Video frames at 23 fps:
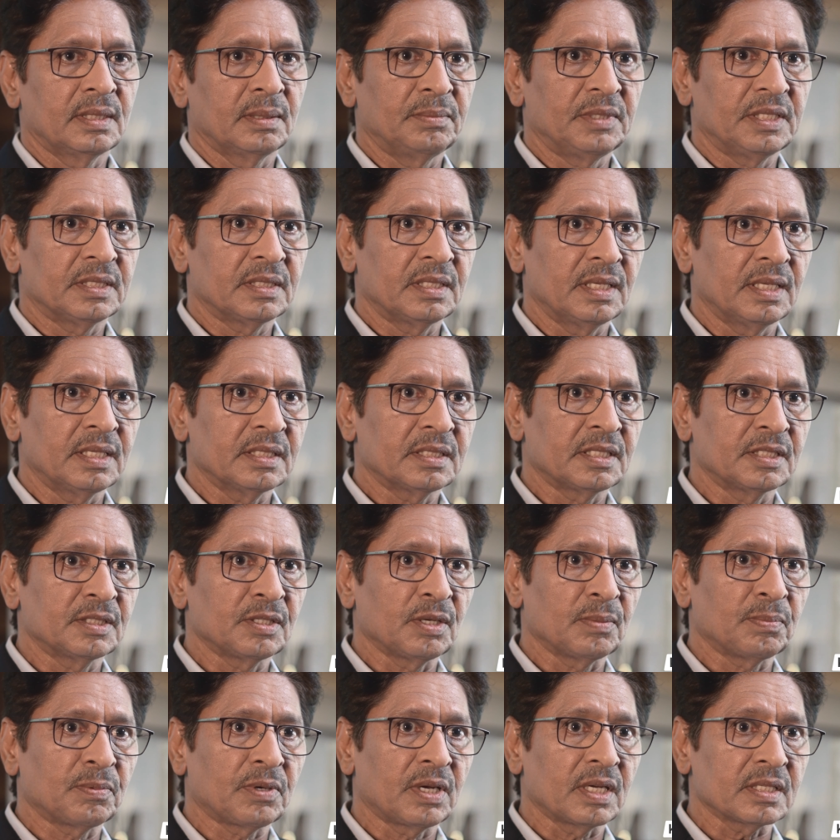the business is
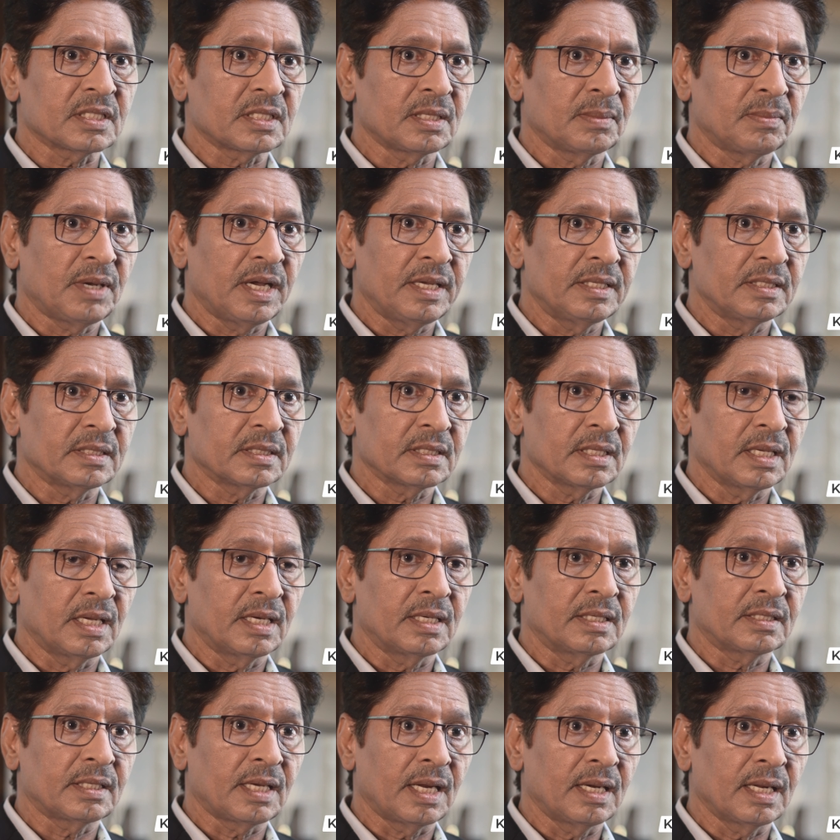of customized
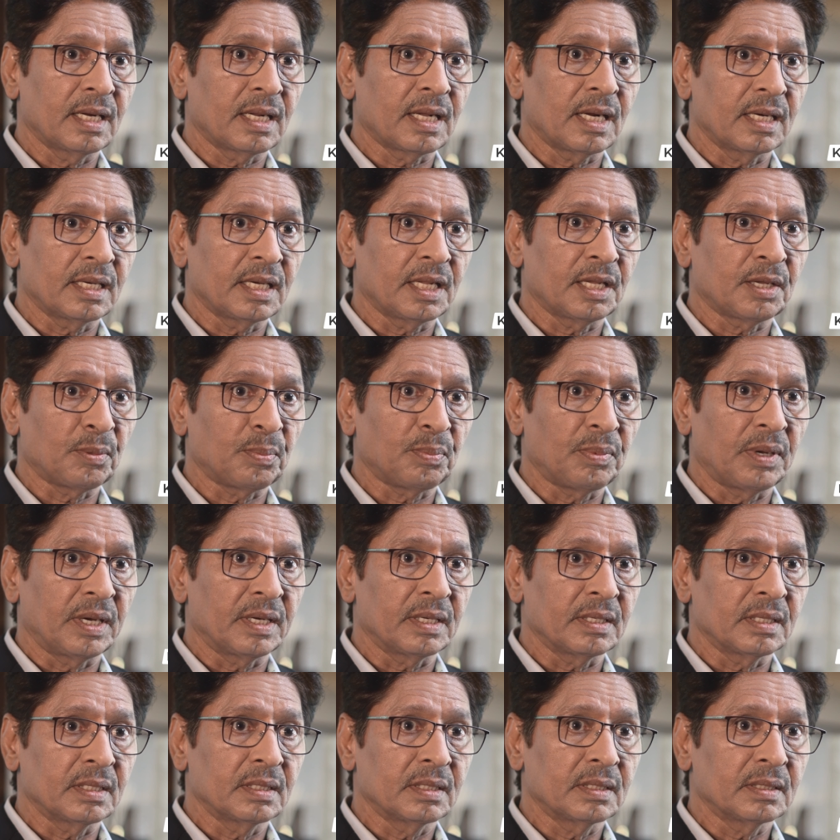and tailor-cut equipment,
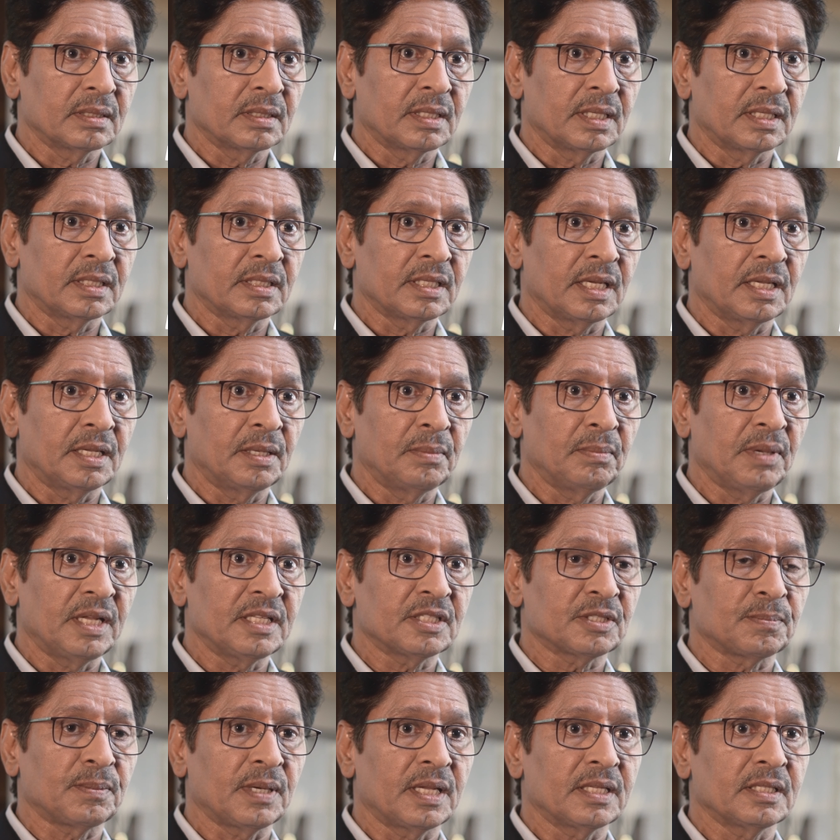there is an
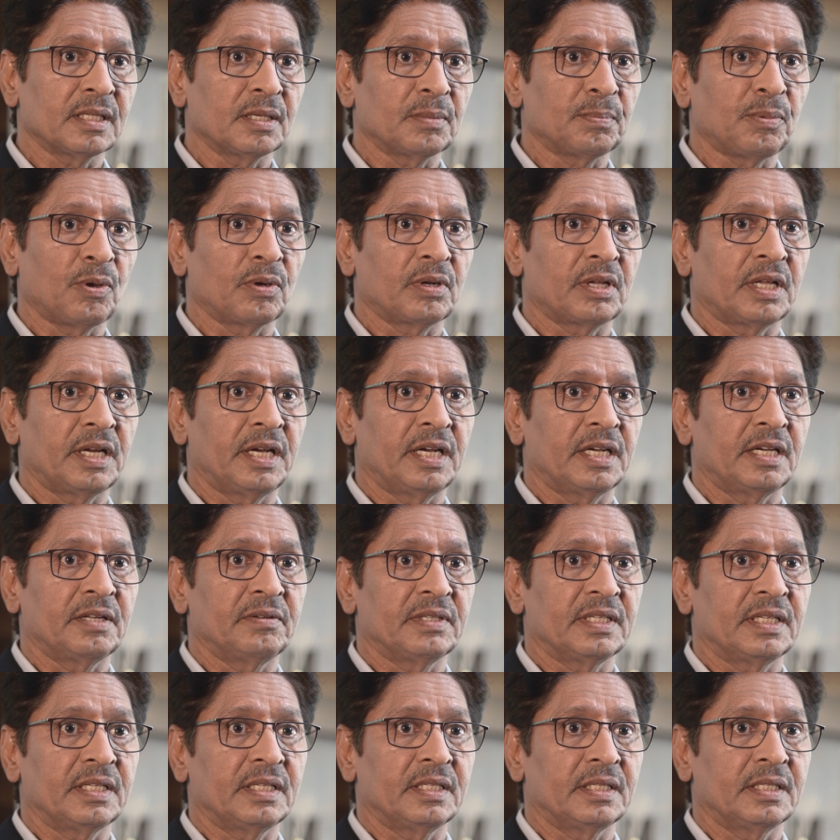immense pleasure for
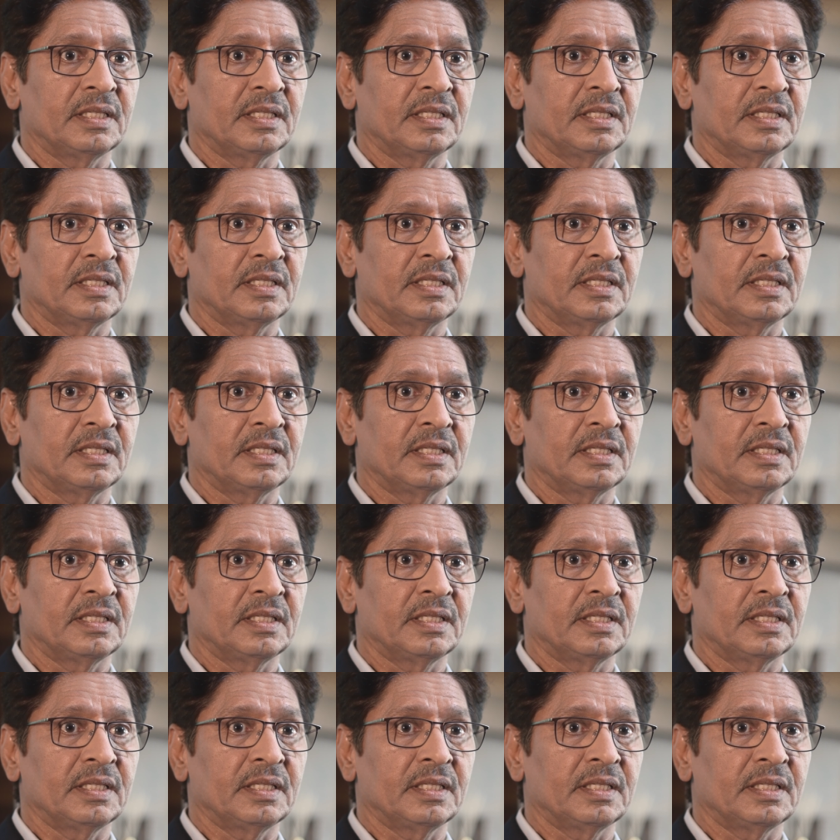creativity.